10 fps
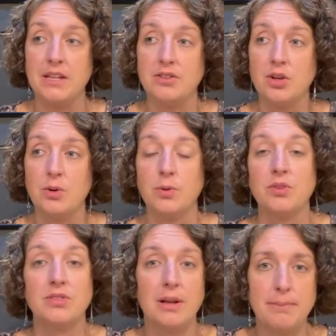To
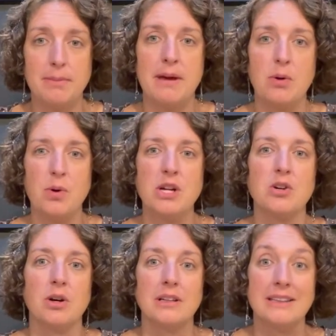supplement what
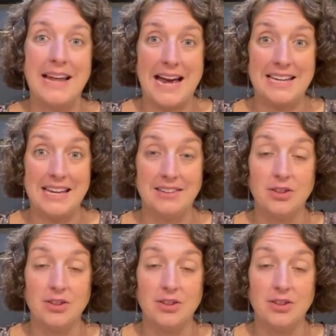you're lacking.